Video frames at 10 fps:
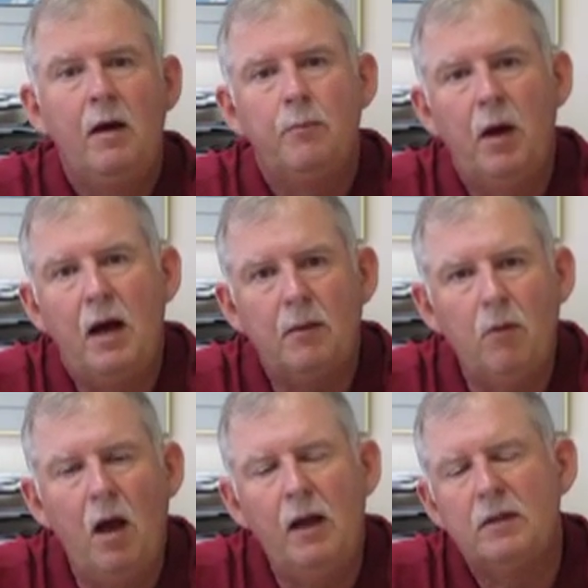Bottom
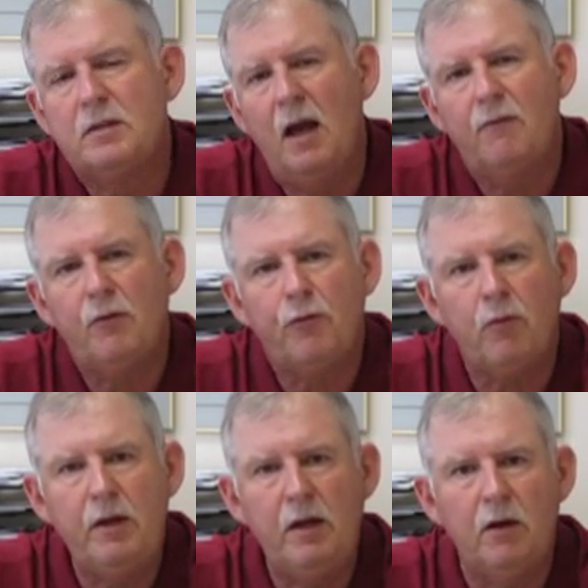line is after
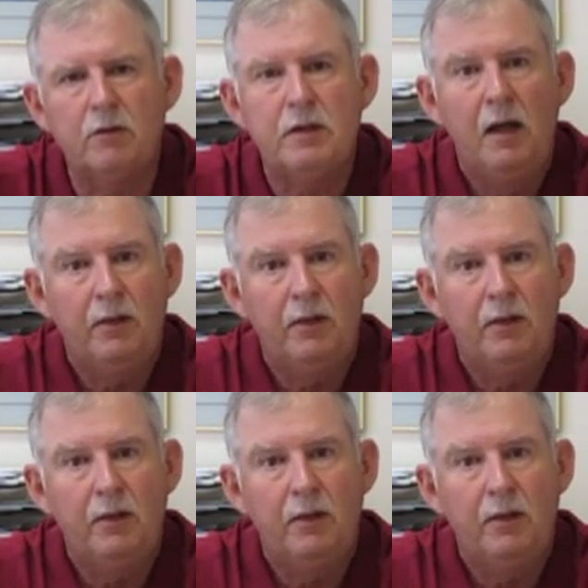3 years,